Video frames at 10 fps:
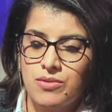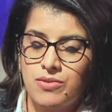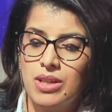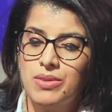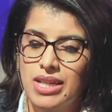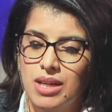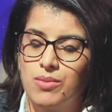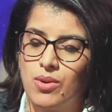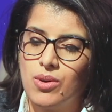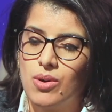following up
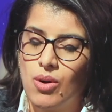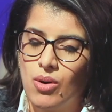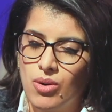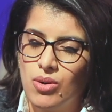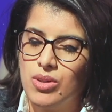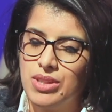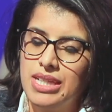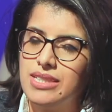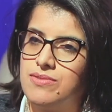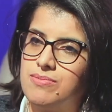all the
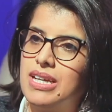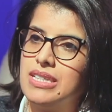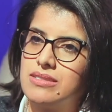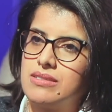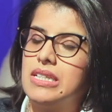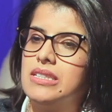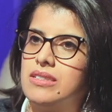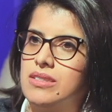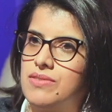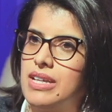native plants in
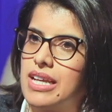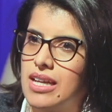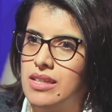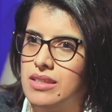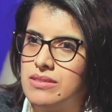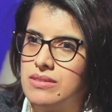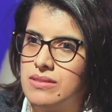Failaka Island.